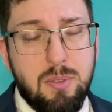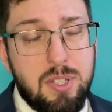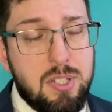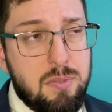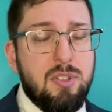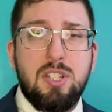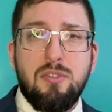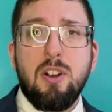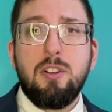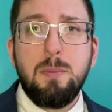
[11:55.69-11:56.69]
It's, it's
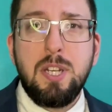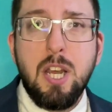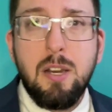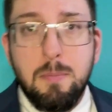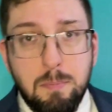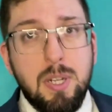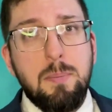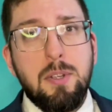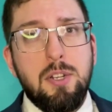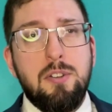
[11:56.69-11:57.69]
far to be done, but I'm
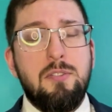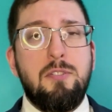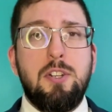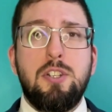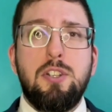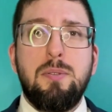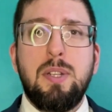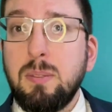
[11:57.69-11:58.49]
gonna finish to do it.